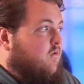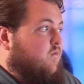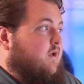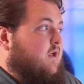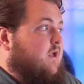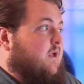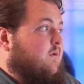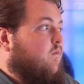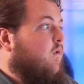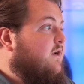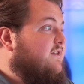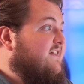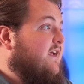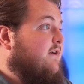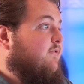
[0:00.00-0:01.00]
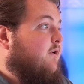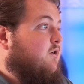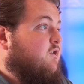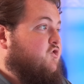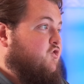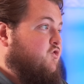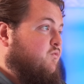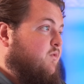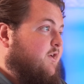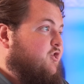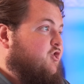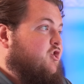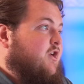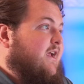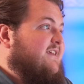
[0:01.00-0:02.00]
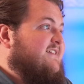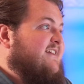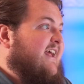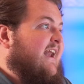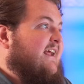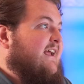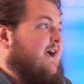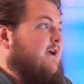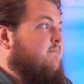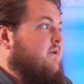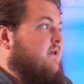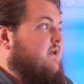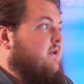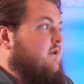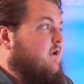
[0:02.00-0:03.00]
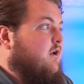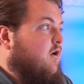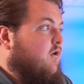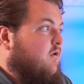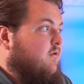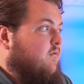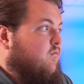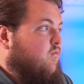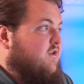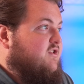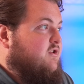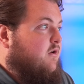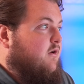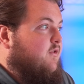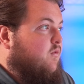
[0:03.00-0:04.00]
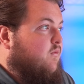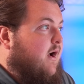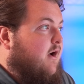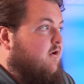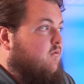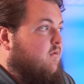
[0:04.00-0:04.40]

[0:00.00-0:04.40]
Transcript: We want to give our switch a static IP. We started the router